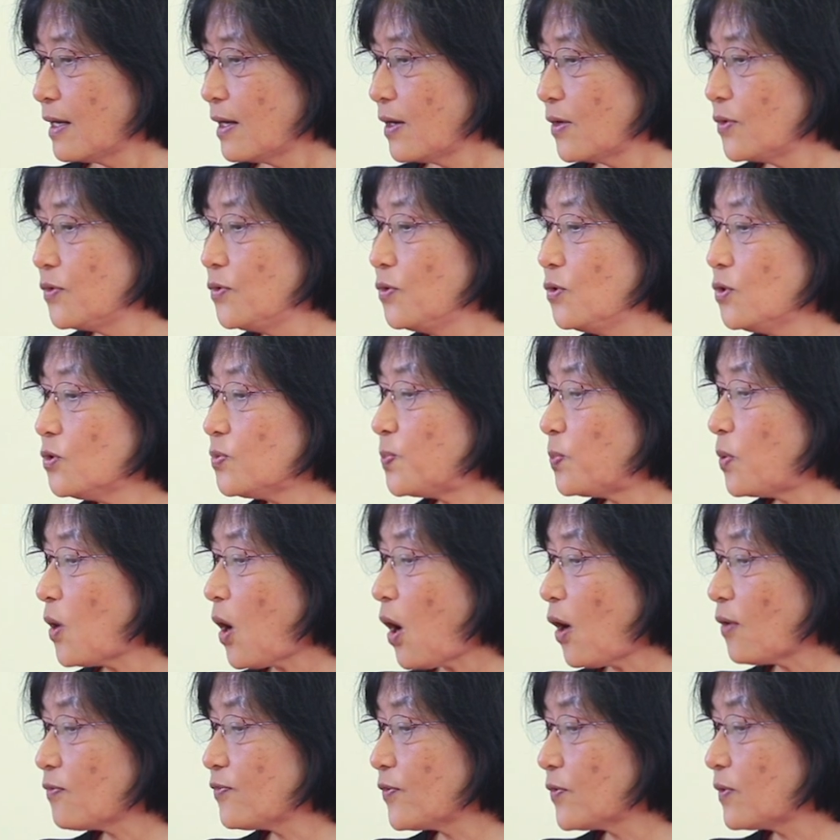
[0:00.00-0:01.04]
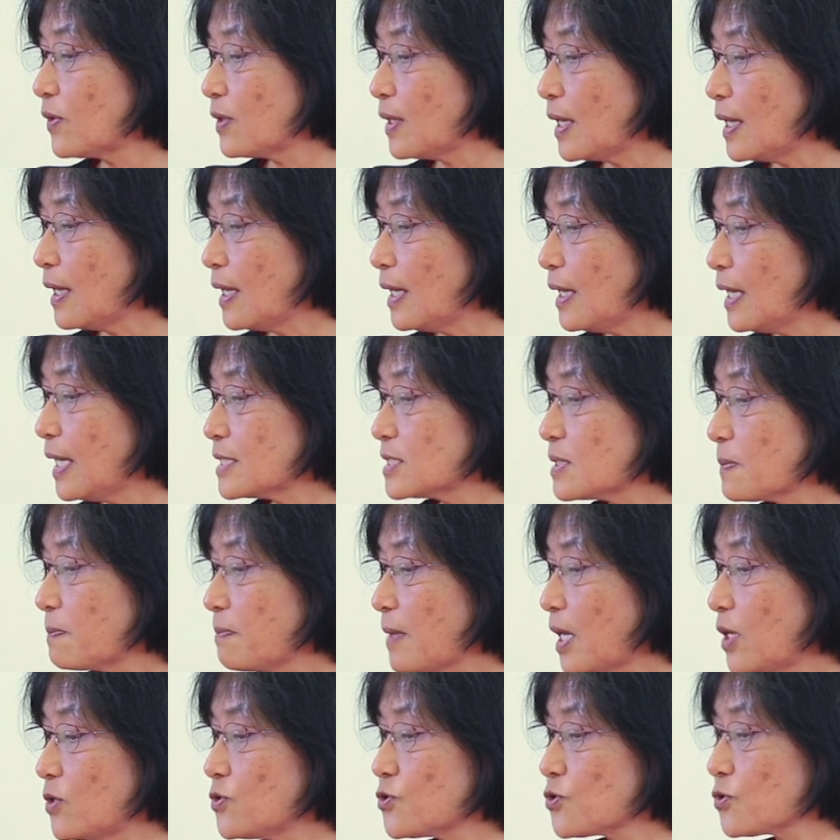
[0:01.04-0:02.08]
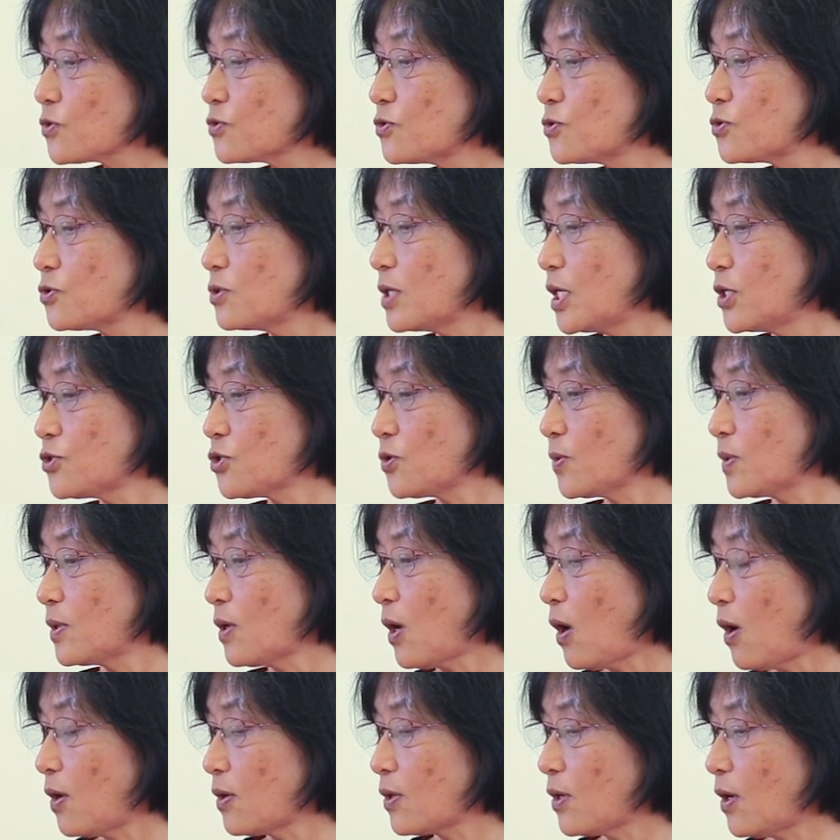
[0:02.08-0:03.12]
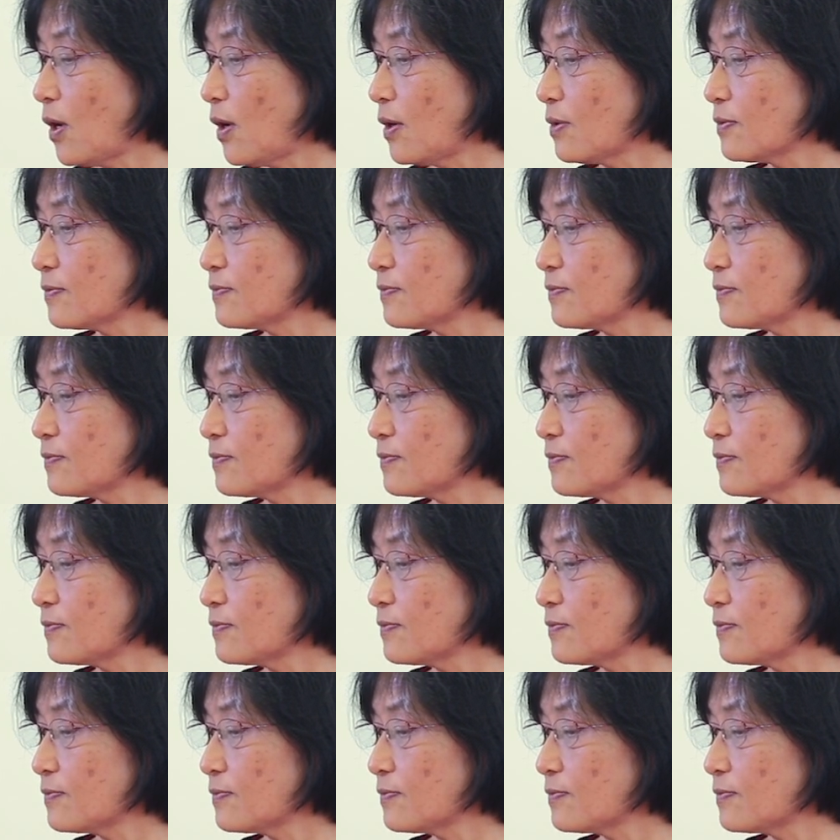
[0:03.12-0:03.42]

Youth poverty is a major issue in Hong Kong.